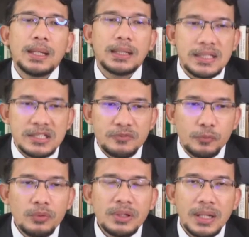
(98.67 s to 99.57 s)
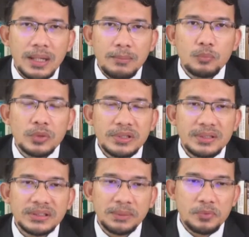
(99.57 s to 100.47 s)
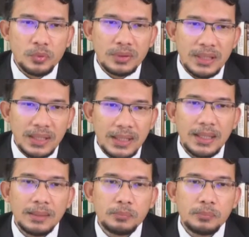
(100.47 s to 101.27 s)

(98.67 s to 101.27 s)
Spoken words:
His full name was Shamsuddin